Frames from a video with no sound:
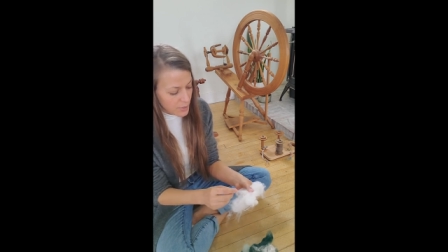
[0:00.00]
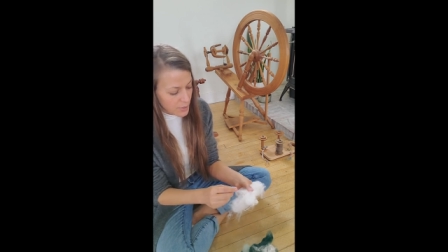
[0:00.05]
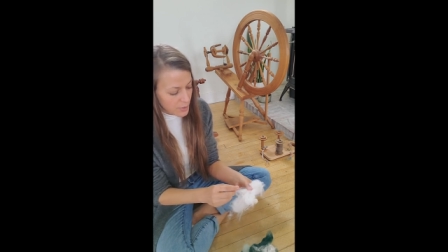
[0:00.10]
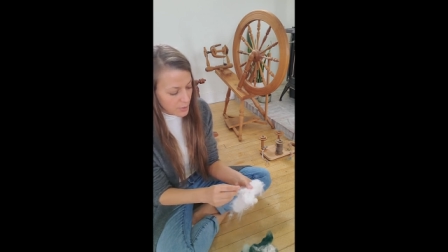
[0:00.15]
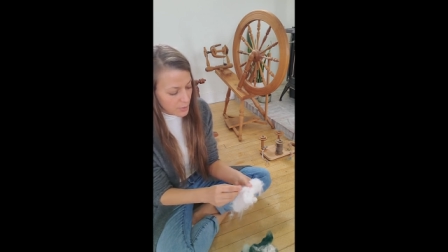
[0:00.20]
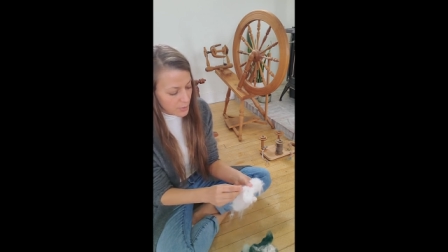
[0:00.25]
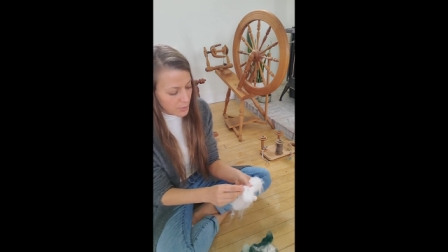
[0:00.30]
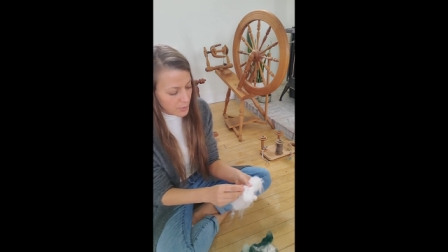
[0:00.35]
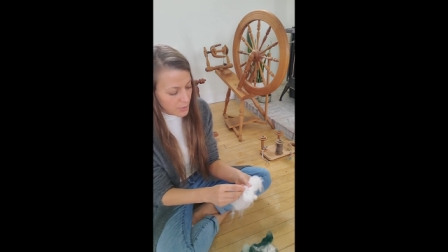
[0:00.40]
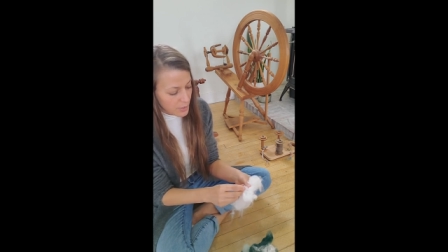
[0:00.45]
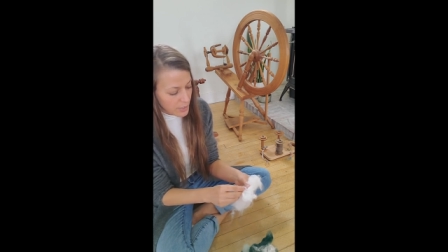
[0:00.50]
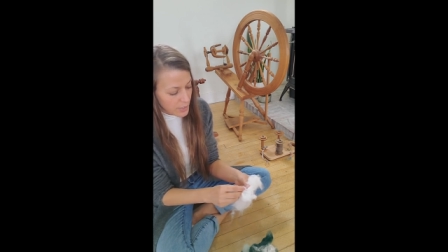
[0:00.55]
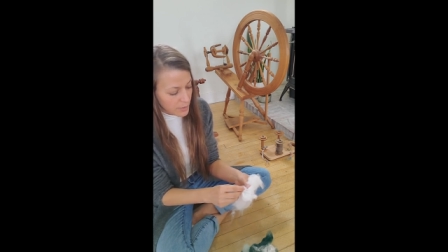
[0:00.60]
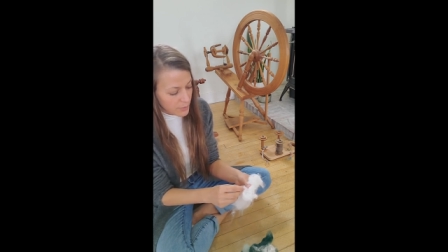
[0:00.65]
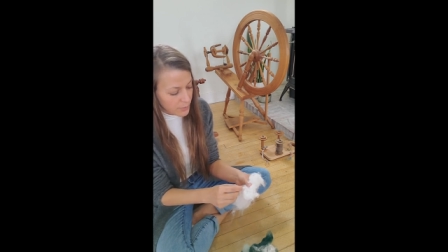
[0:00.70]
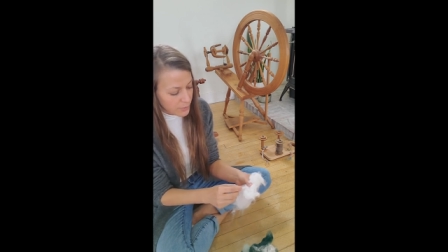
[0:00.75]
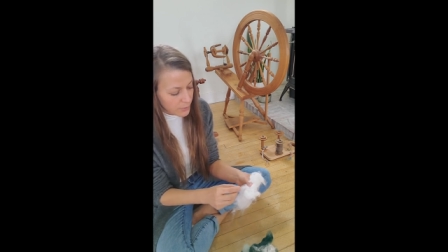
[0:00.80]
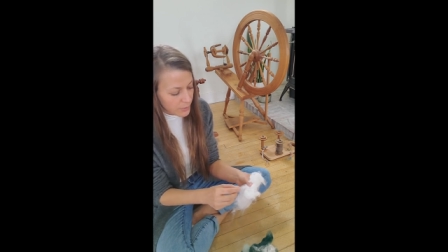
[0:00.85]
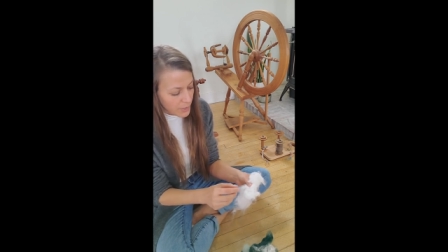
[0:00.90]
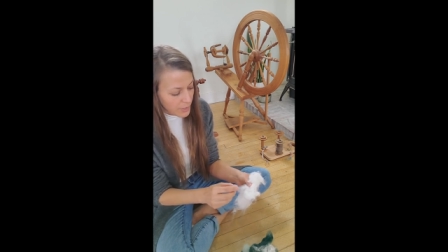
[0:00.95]
to
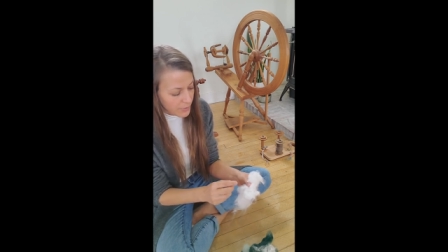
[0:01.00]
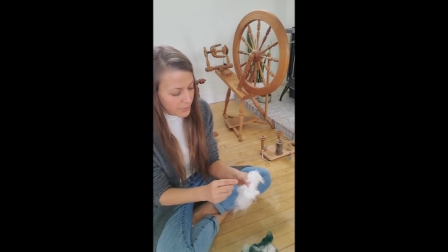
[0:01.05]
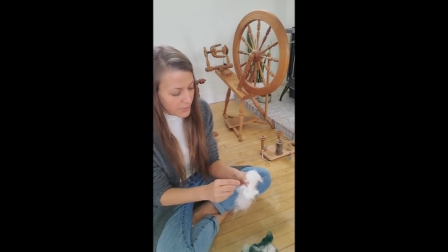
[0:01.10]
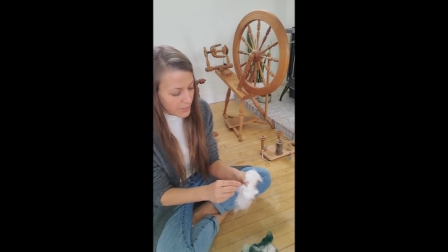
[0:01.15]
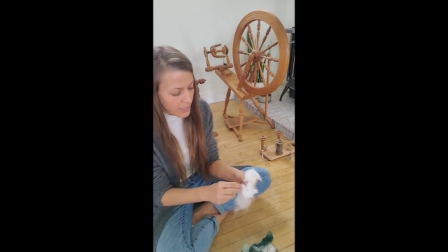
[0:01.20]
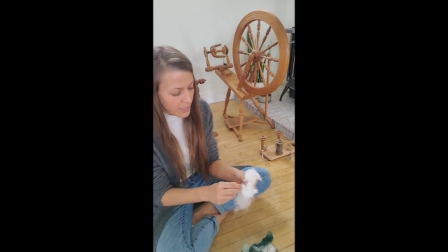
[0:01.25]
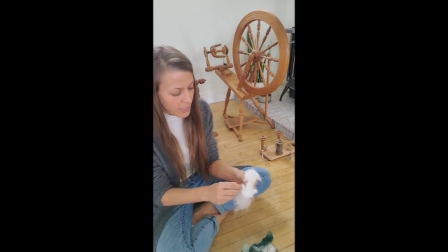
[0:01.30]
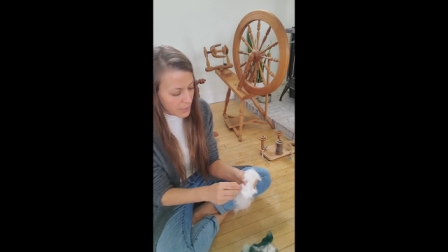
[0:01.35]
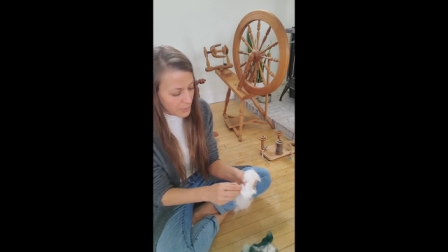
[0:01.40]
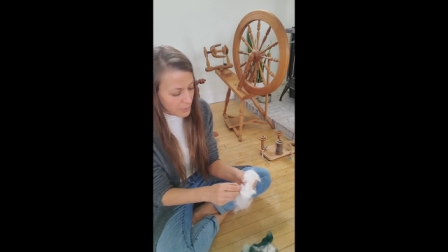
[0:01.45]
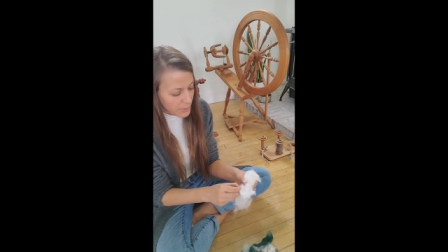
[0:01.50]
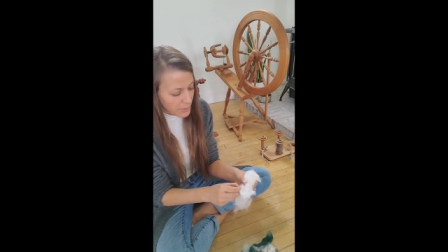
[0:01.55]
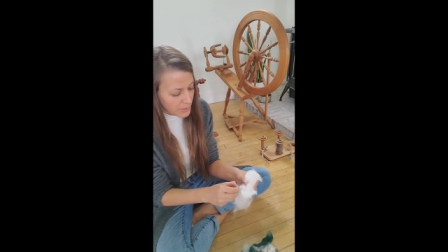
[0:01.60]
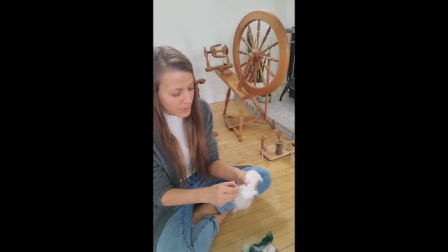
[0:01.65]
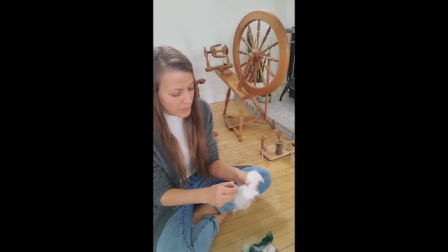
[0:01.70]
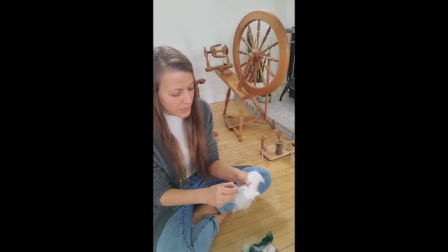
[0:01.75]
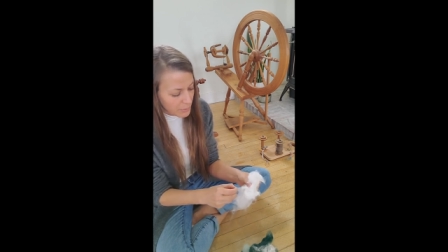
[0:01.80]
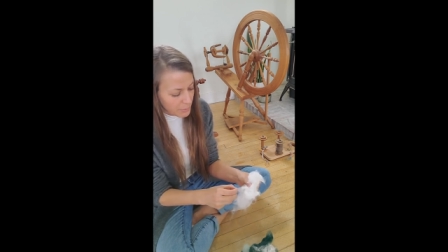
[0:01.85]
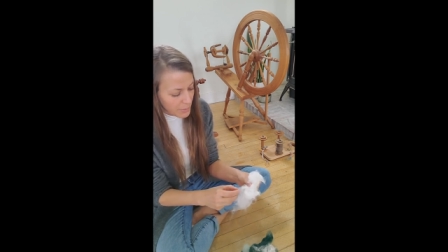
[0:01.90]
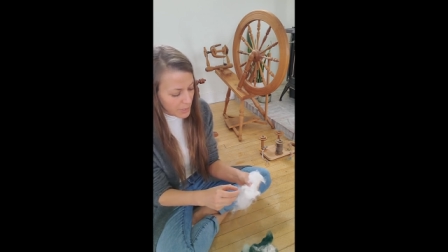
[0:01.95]
fluff it up a
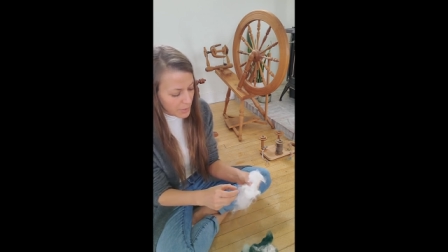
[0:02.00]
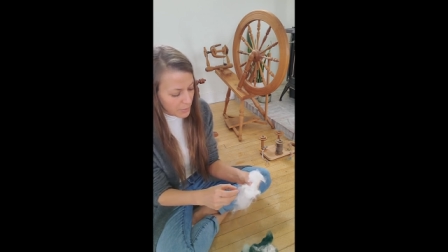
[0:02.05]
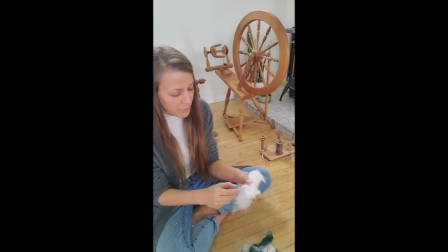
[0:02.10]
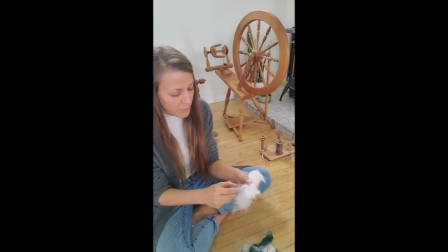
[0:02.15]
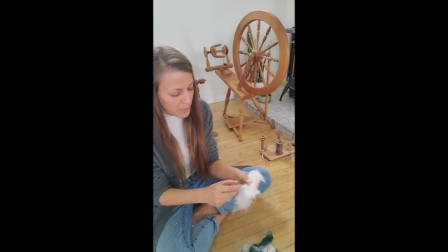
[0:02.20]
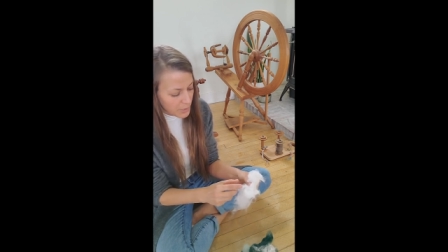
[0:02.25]
little bit.